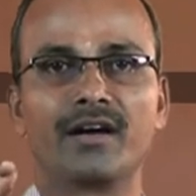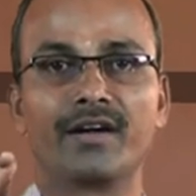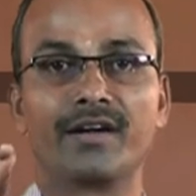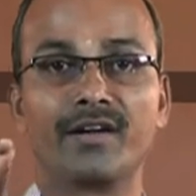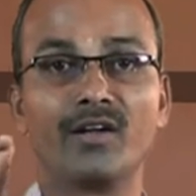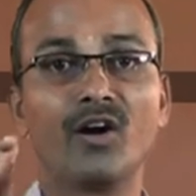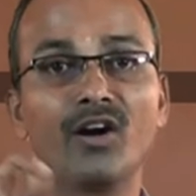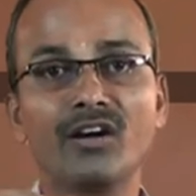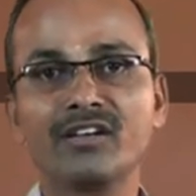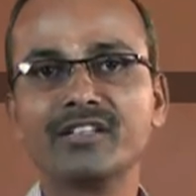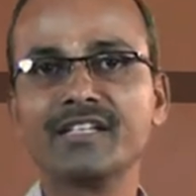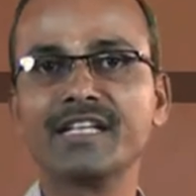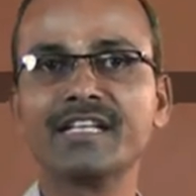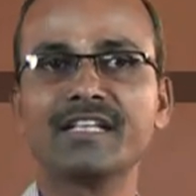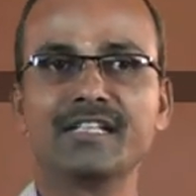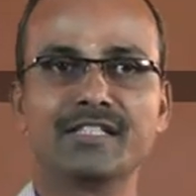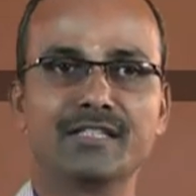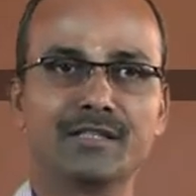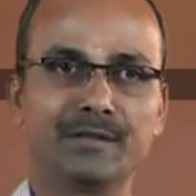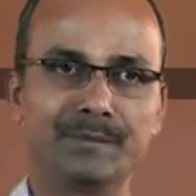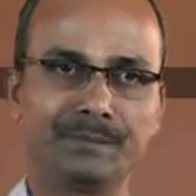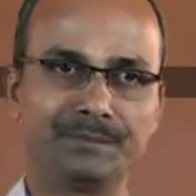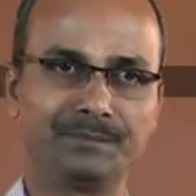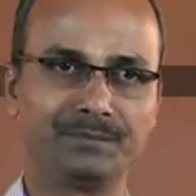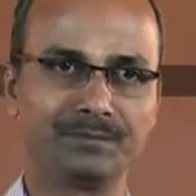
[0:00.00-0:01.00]

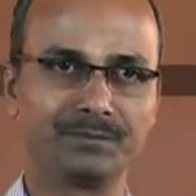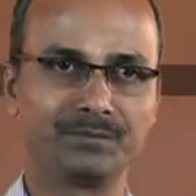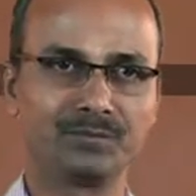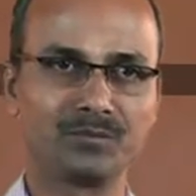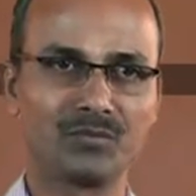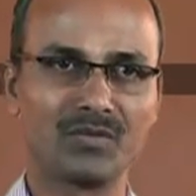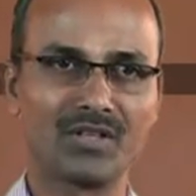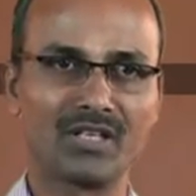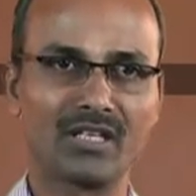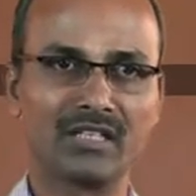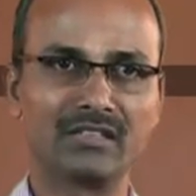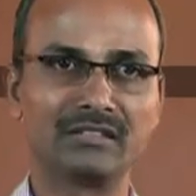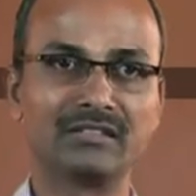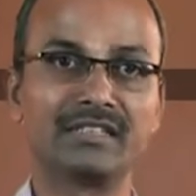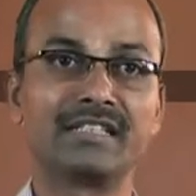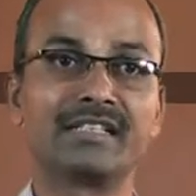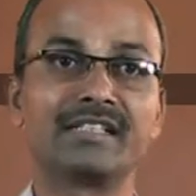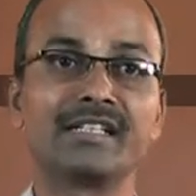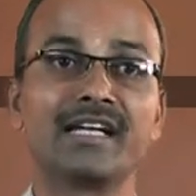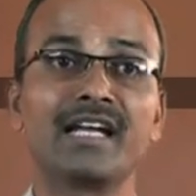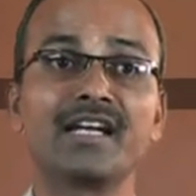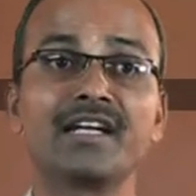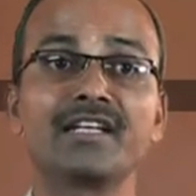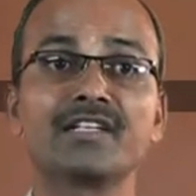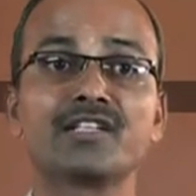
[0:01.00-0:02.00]
daunting. The
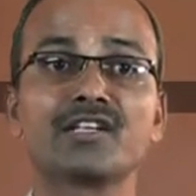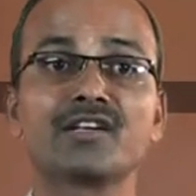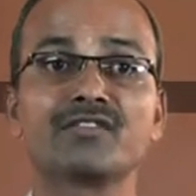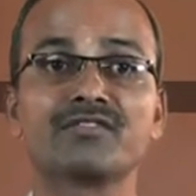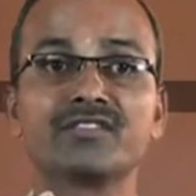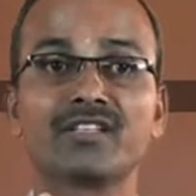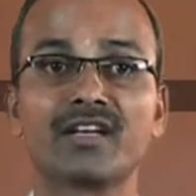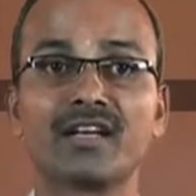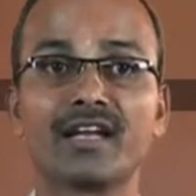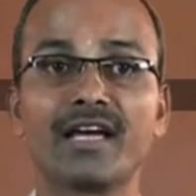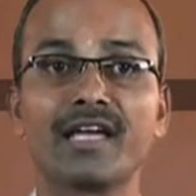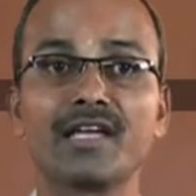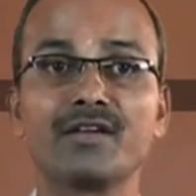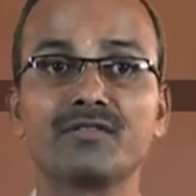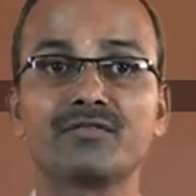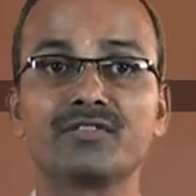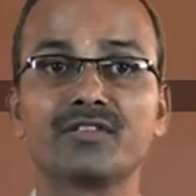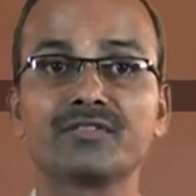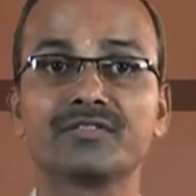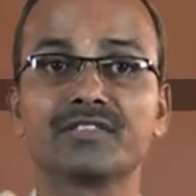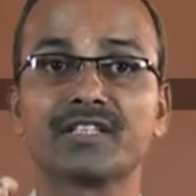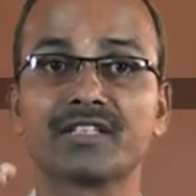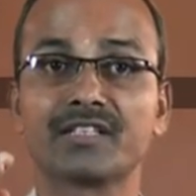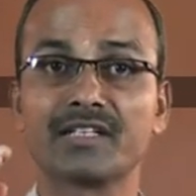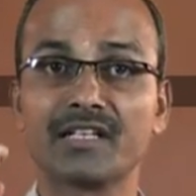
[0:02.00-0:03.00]
reality of the life
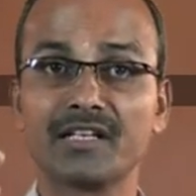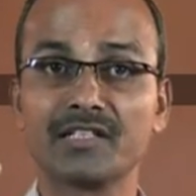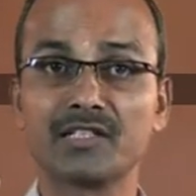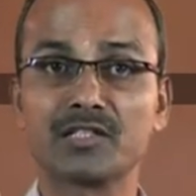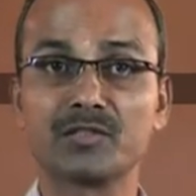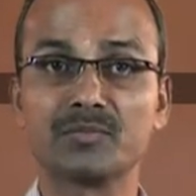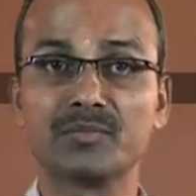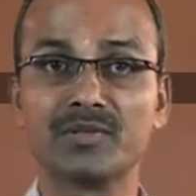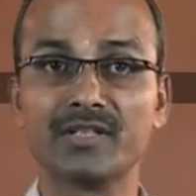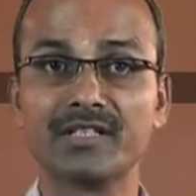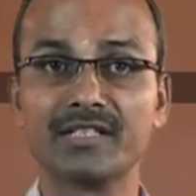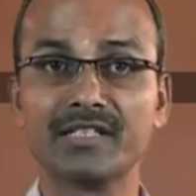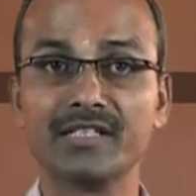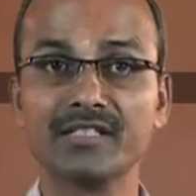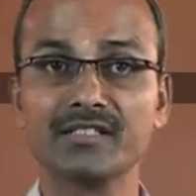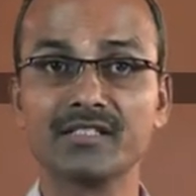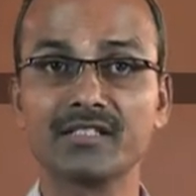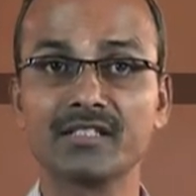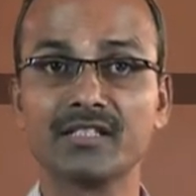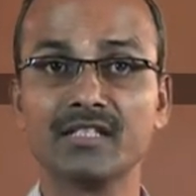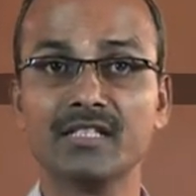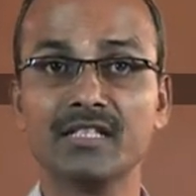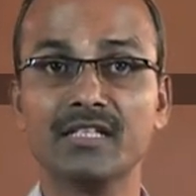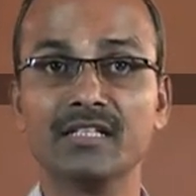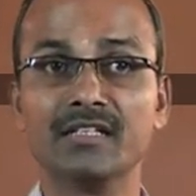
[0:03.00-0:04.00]
of the caged bird
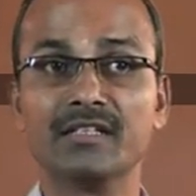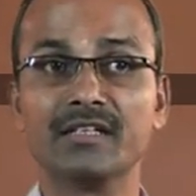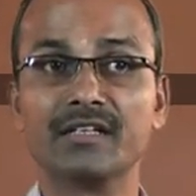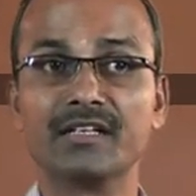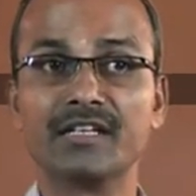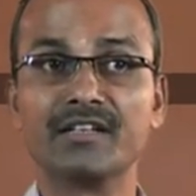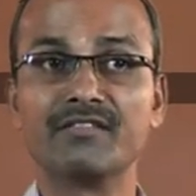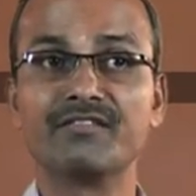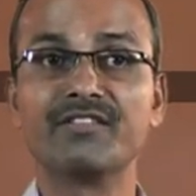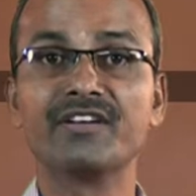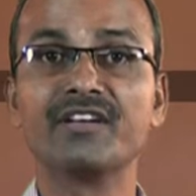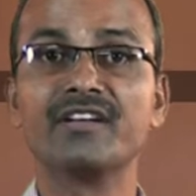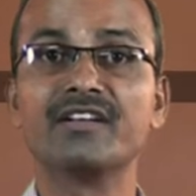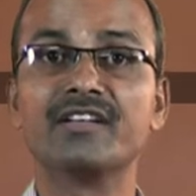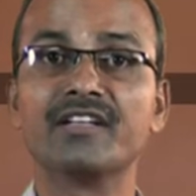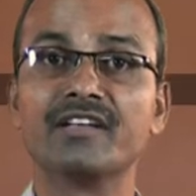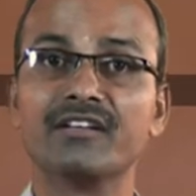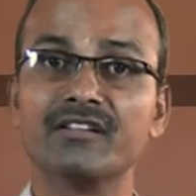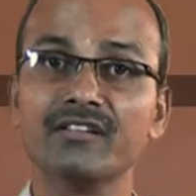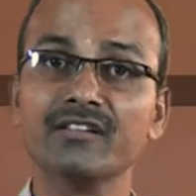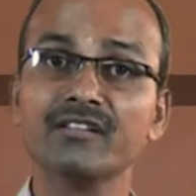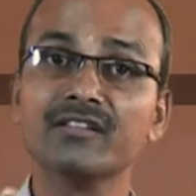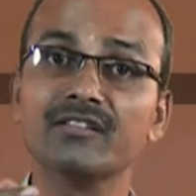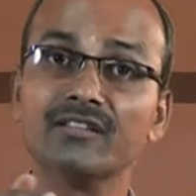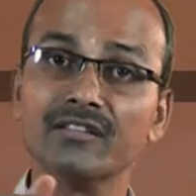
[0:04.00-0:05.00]
is revealed
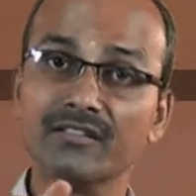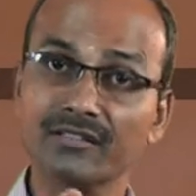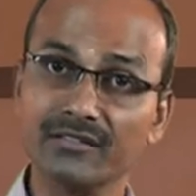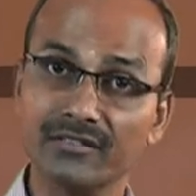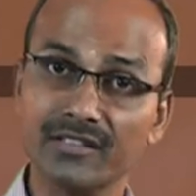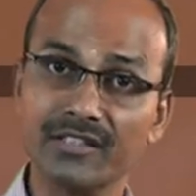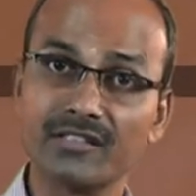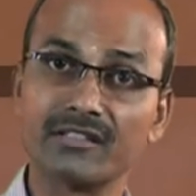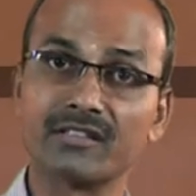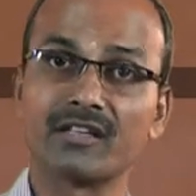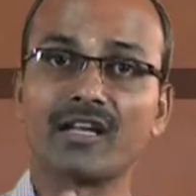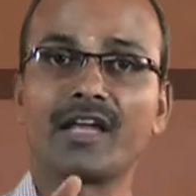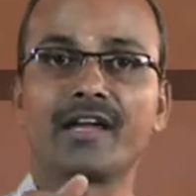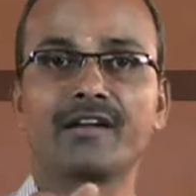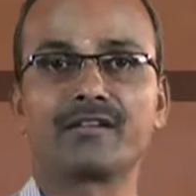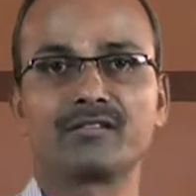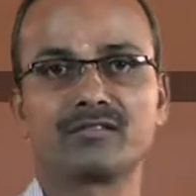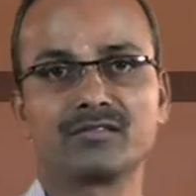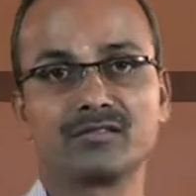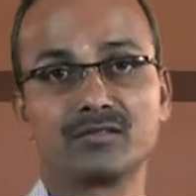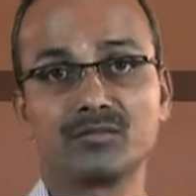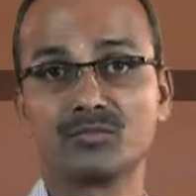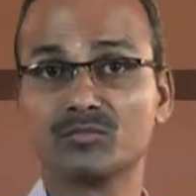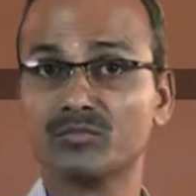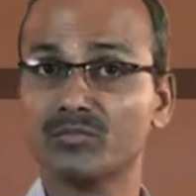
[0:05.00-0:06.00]
in this line.
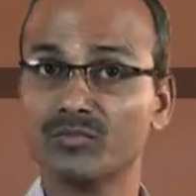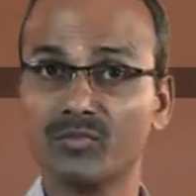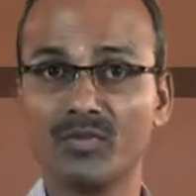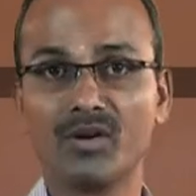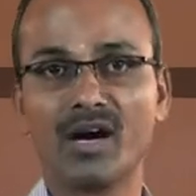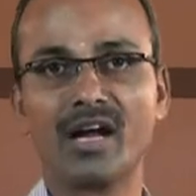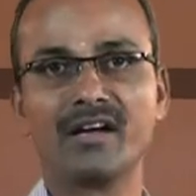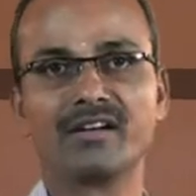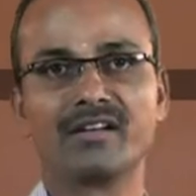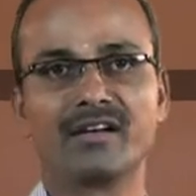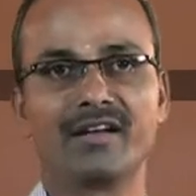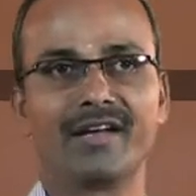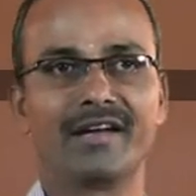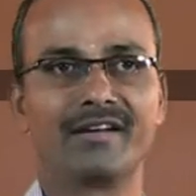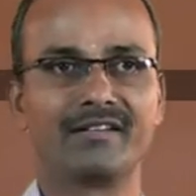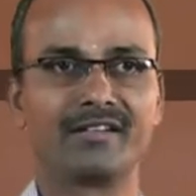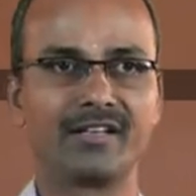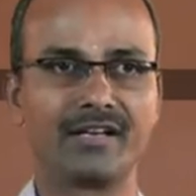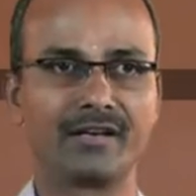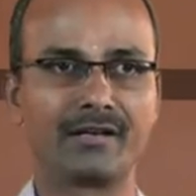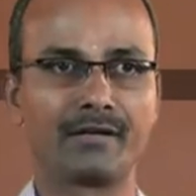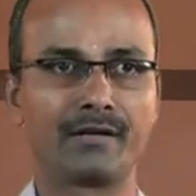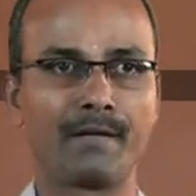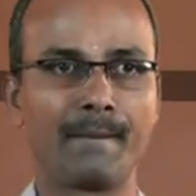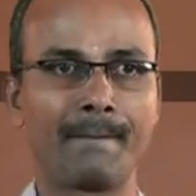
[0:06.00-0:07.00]
Underline
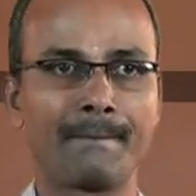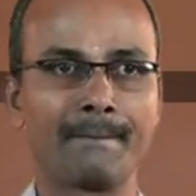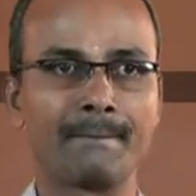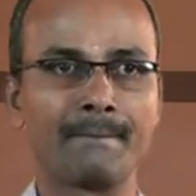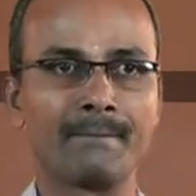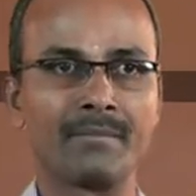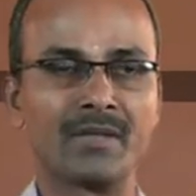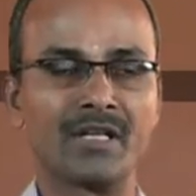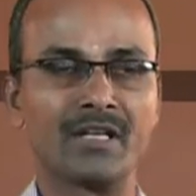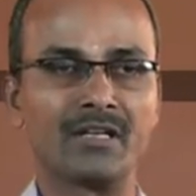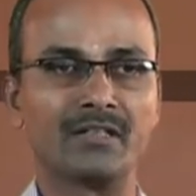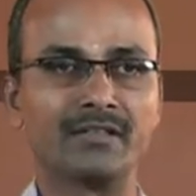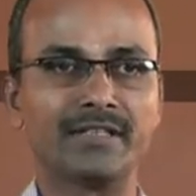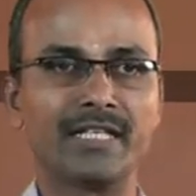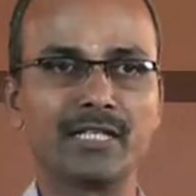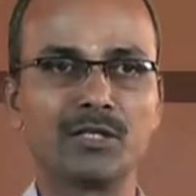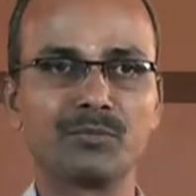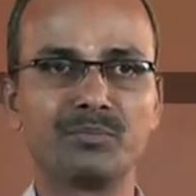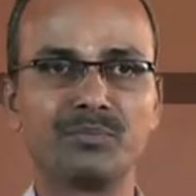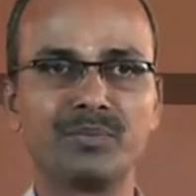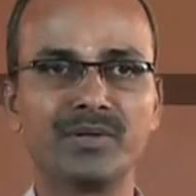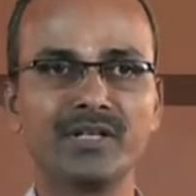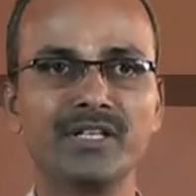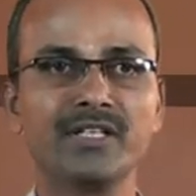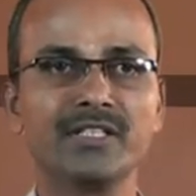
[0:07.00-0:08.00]
that.
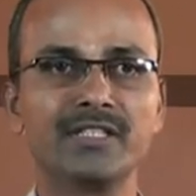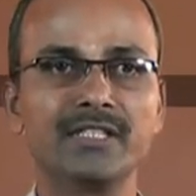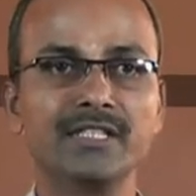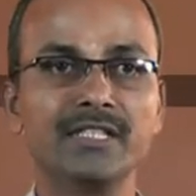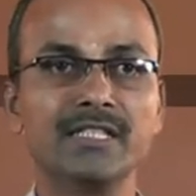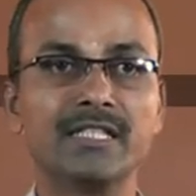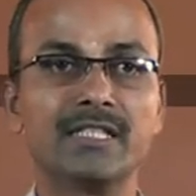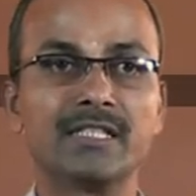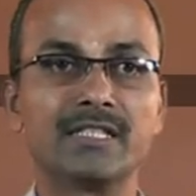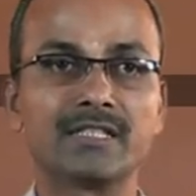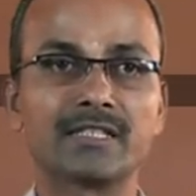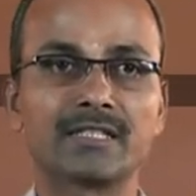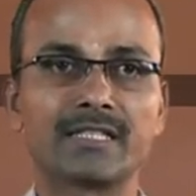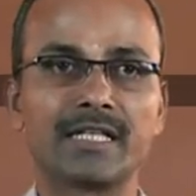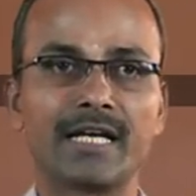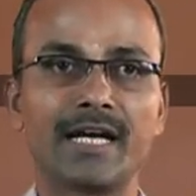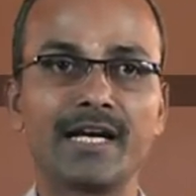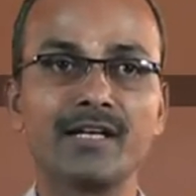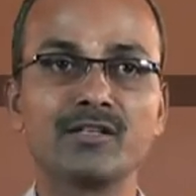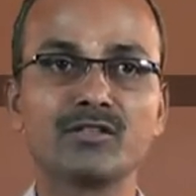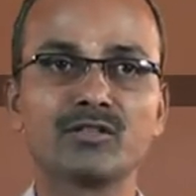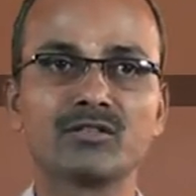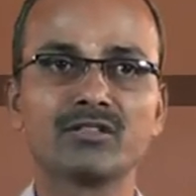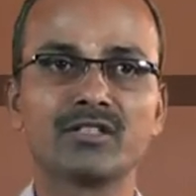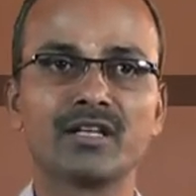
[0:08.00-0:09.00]
That bird
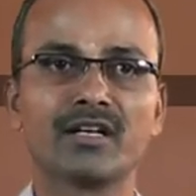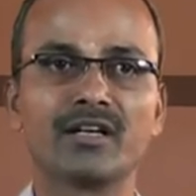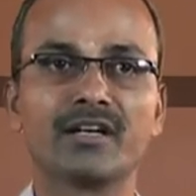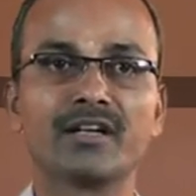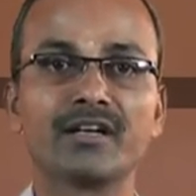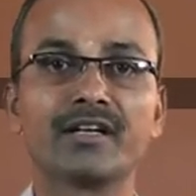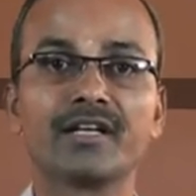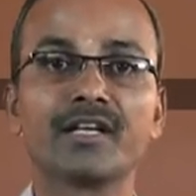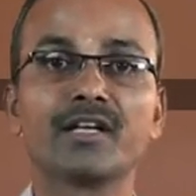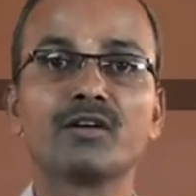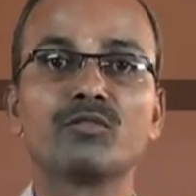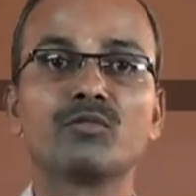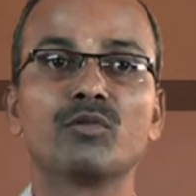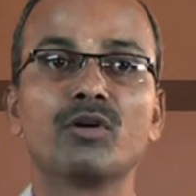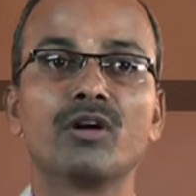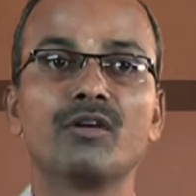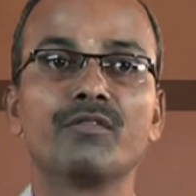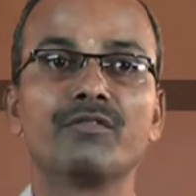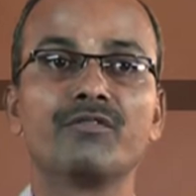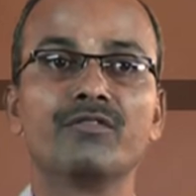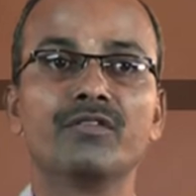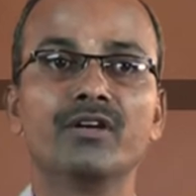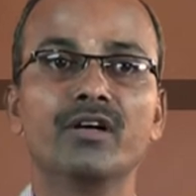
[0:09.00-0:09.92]
stands on the grave of